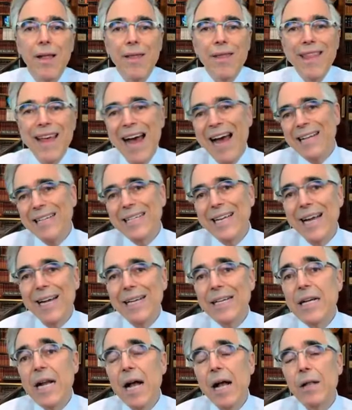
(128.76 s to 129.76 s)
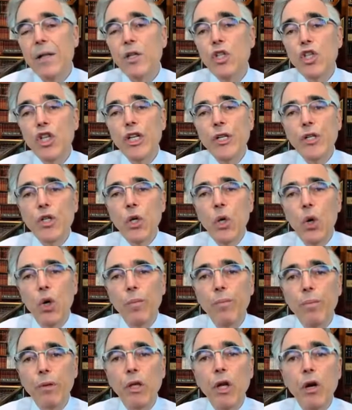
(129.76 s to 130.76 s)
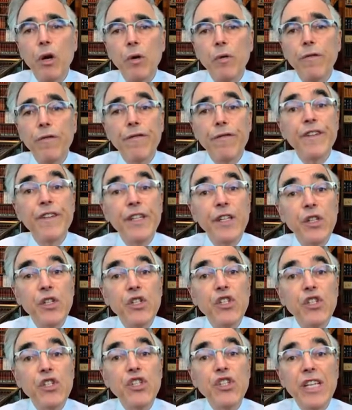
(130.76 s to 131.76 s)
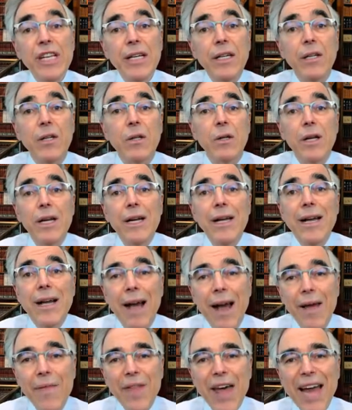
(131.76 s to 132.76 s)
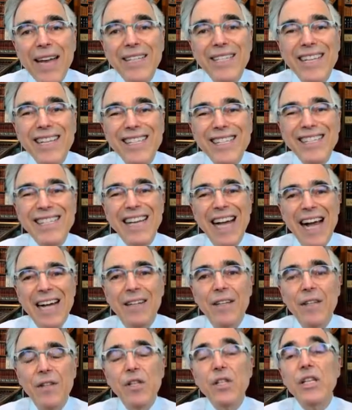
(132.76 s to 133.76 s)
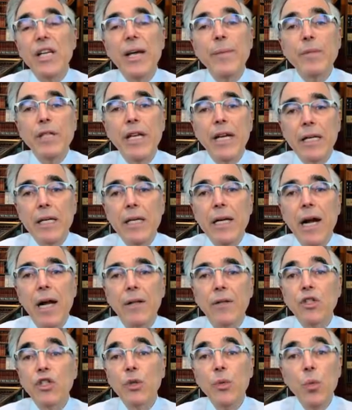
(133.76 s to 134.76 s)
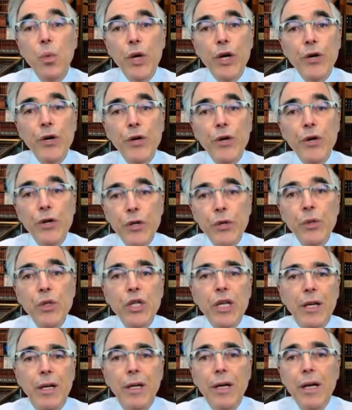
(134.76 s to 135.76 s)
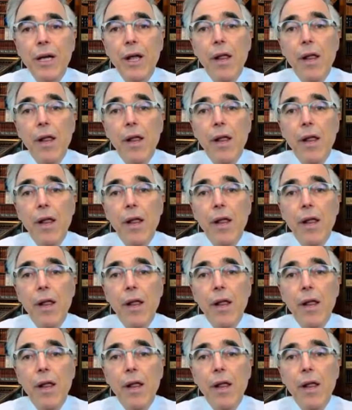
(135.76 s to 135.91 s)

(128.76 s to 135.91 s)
that technology is called blow, fill, seal. And that is exactly the same technology we're using.